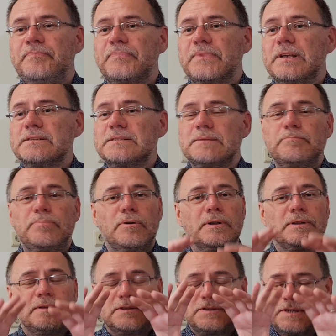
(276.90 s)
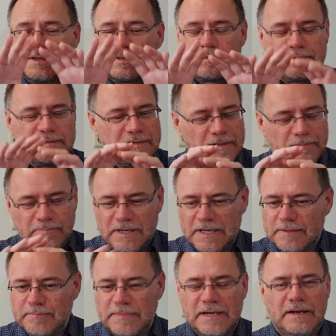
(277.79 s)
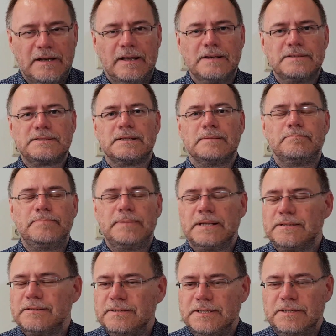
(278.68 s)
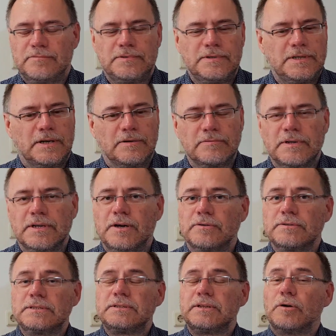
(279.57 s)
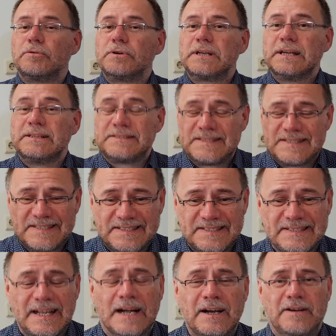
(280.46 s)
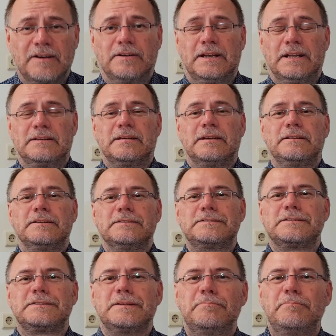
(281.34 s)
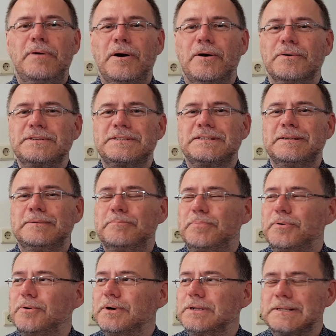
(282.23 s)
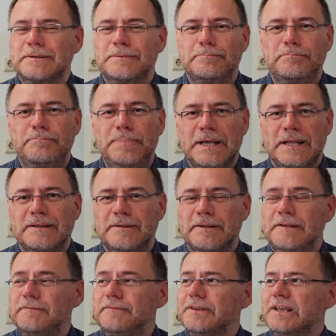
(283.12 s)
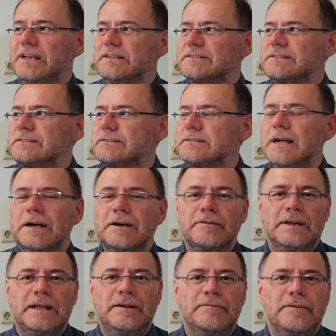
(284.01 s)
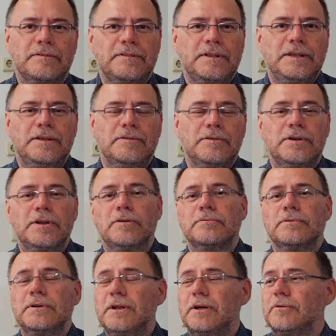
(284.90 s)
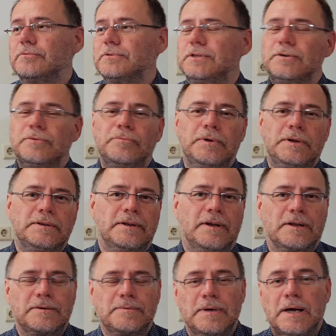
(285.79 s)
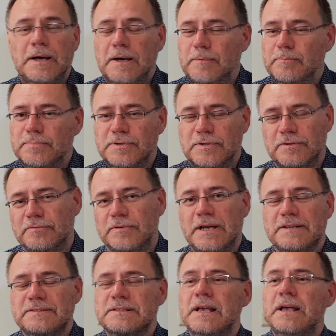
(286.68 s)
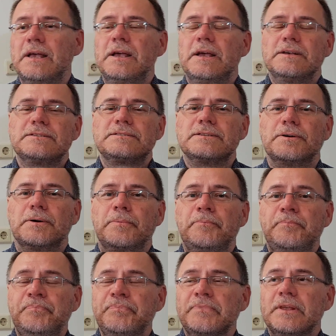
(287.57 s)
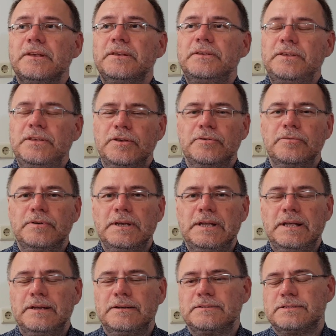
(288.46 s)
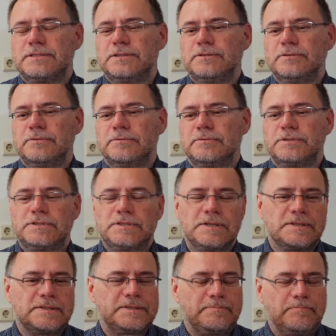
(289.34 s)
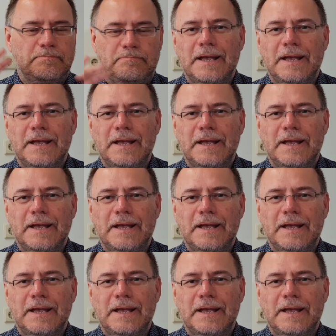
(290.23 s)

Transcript: it's important to just compartmentalize the bit you don't know. Don't get stuck on it. This is the most important bit. If you get stuck on everything you don't know, you will not progress. So You need to just